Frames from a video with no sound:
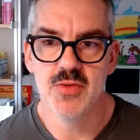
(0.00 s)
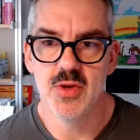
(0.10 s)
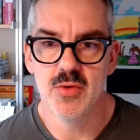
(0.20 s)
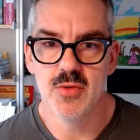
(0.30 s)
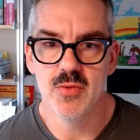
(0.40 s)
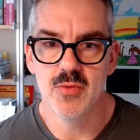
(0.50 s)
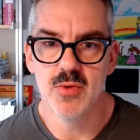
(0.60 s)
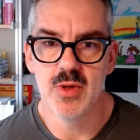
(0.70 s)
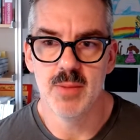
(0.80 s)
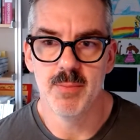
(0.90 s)
So,
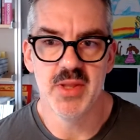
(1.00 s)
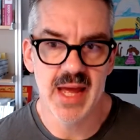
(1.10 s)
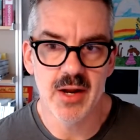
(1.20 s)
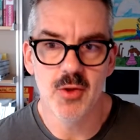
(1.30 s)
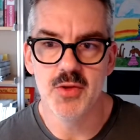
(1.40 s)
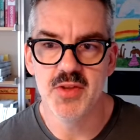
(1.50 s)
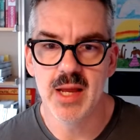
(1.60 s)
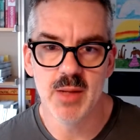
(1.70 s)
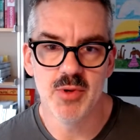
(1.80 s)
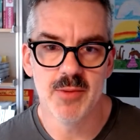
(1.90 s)
but that whole time
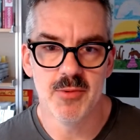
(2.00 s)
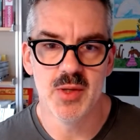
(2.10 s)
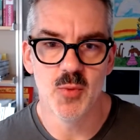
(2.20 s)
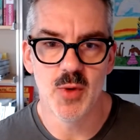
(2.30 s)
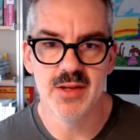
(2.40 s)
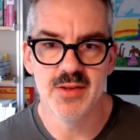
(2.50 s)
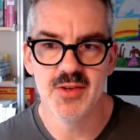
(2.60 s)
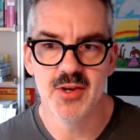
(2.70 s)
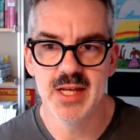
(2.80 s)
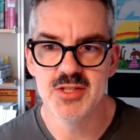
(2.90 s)
I probably wanted to
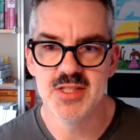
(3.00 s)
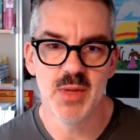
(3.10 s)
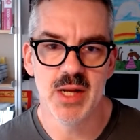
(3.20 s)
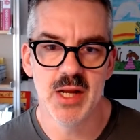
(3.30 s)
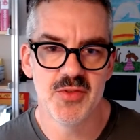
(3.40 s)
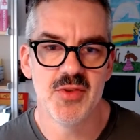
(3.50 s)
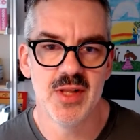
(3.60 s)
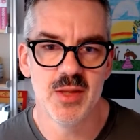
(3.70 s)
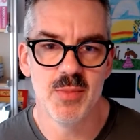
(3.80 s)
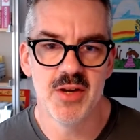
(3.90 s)
start an agency, but I was a
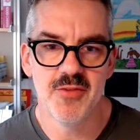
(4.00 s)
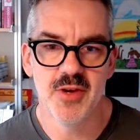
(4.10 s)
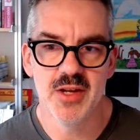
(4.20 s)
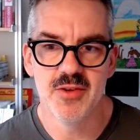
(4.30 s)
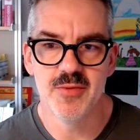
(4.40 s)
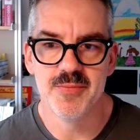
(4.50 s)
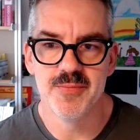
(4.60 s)
little bit afraid to.